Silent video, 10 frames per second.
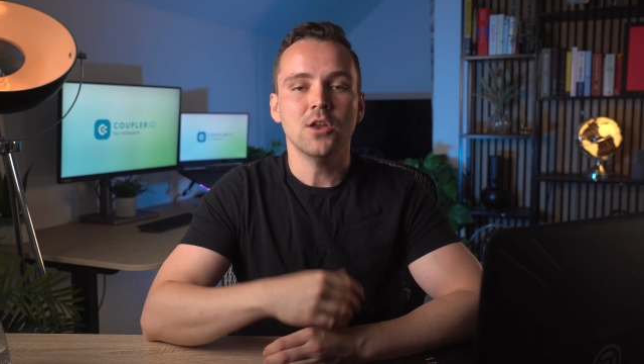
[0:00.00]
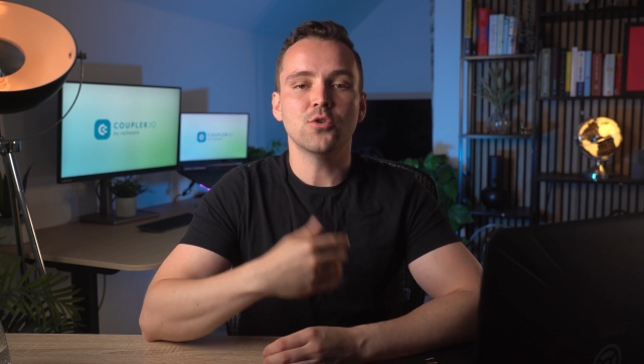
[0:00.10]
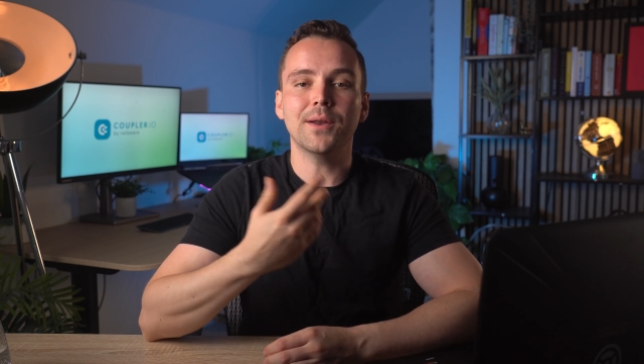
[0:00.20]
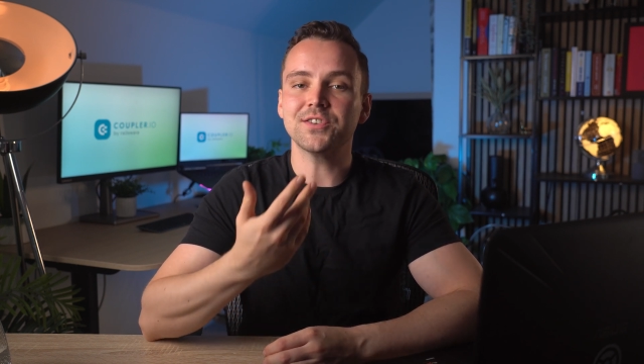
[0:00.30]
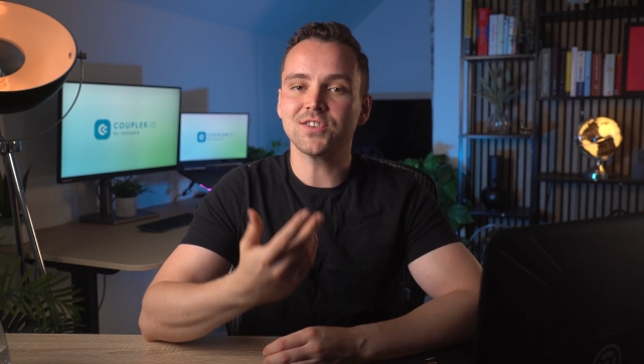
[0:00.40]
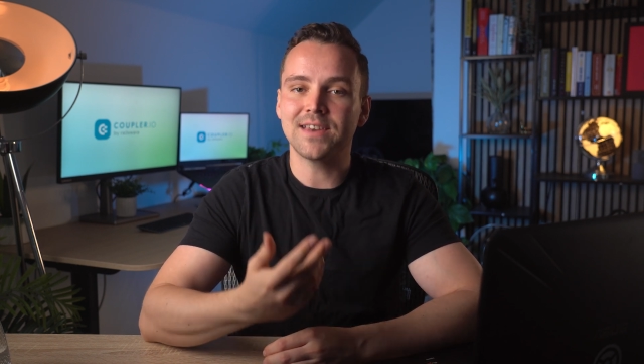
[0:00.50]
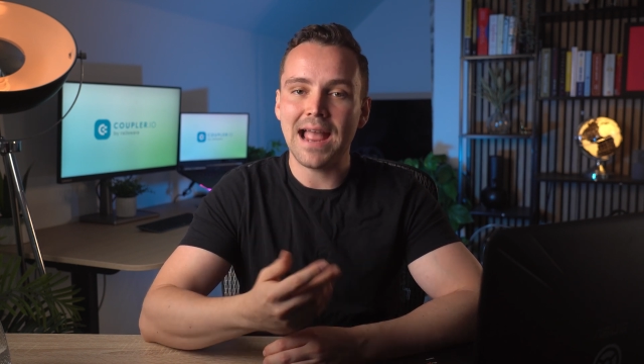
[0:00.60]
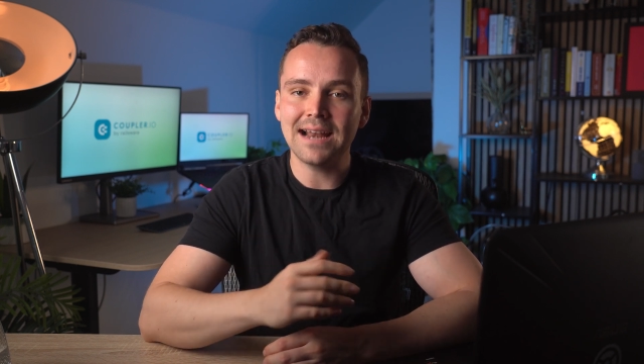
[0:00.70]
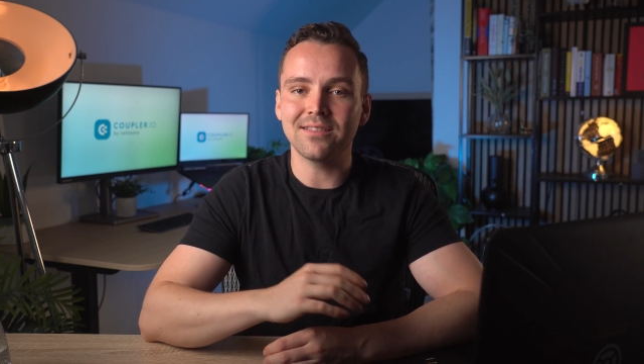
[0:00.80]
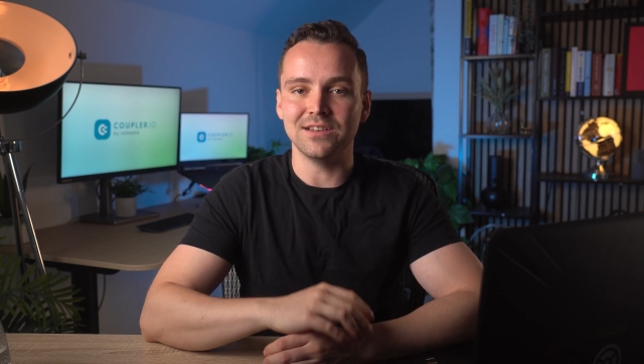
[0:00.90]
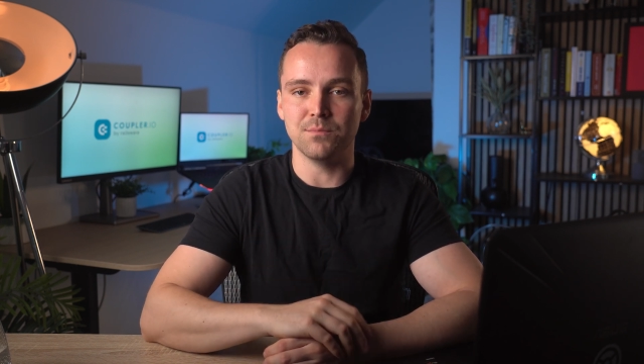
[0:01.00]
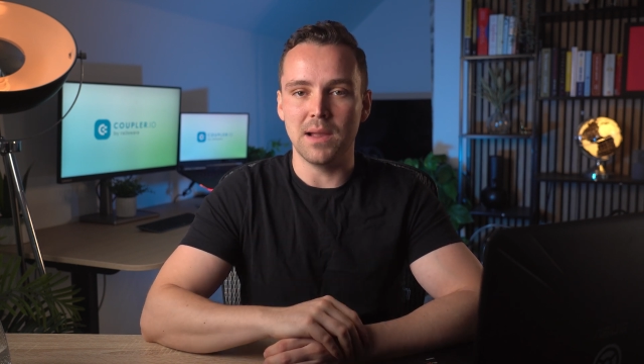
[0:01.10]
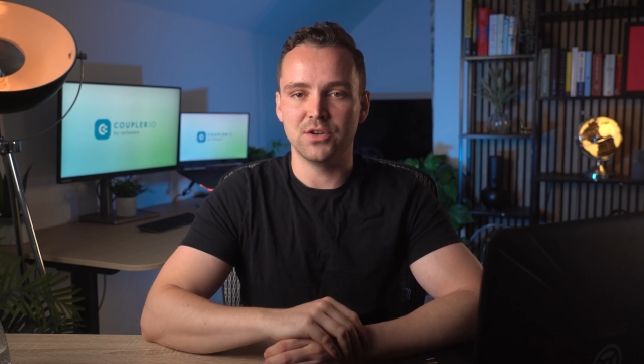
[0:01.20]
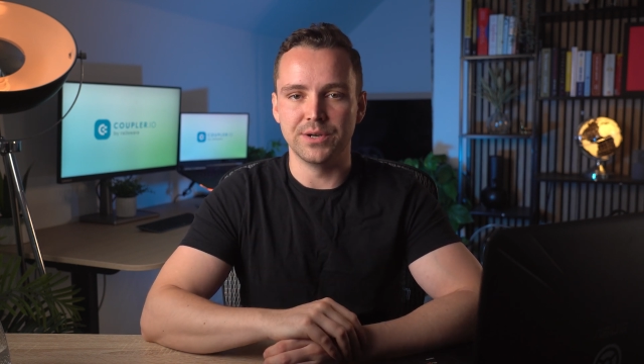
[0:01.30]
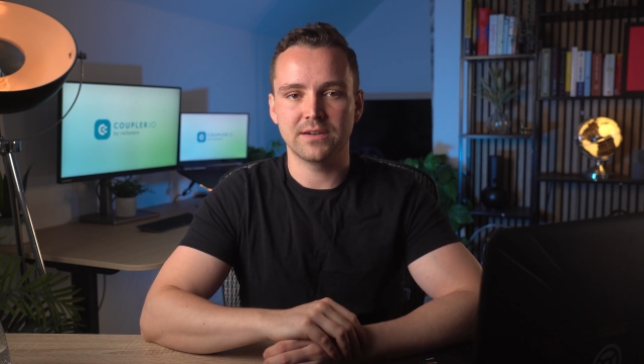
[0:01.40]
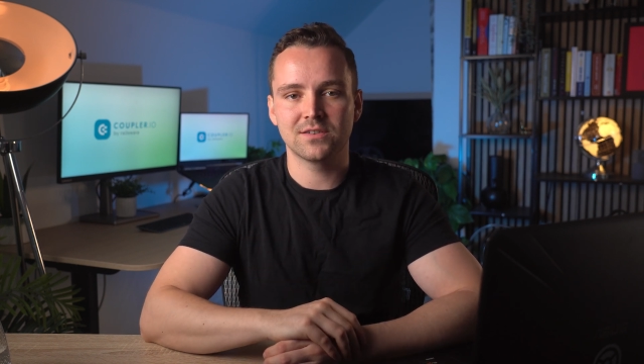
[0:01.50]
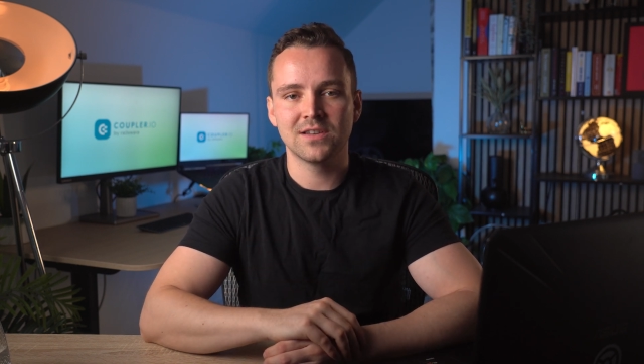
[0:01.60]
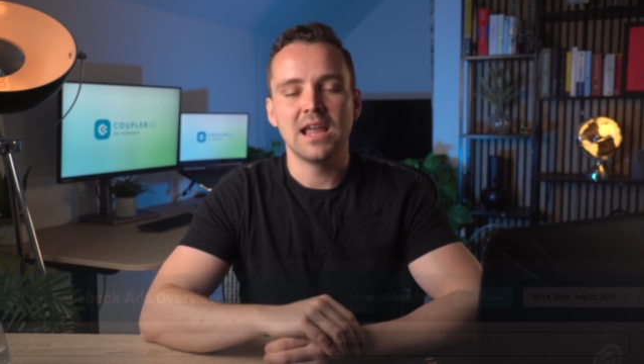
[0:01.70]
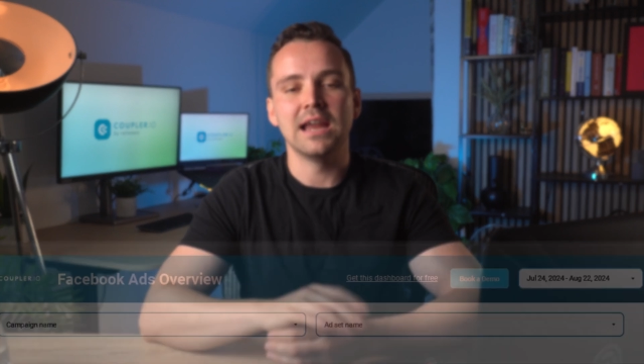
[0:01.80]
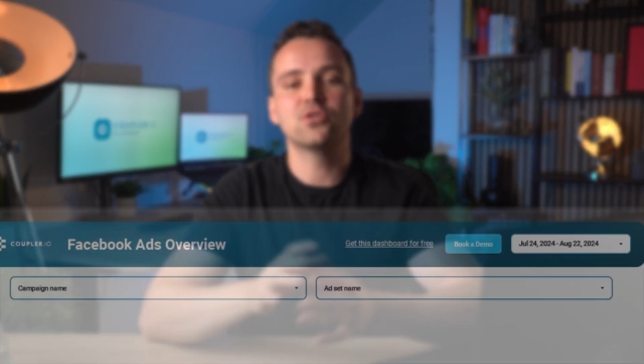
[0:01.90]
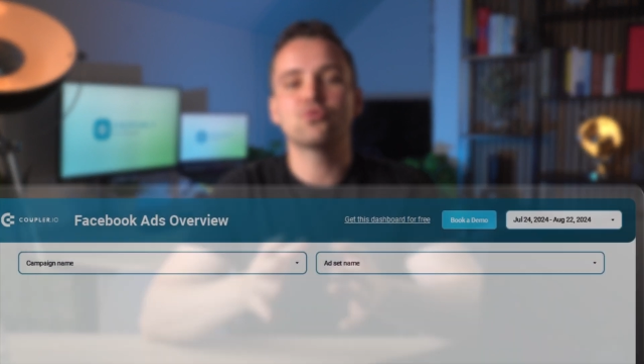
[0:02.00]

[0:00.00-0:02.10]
To understand these metrics, it's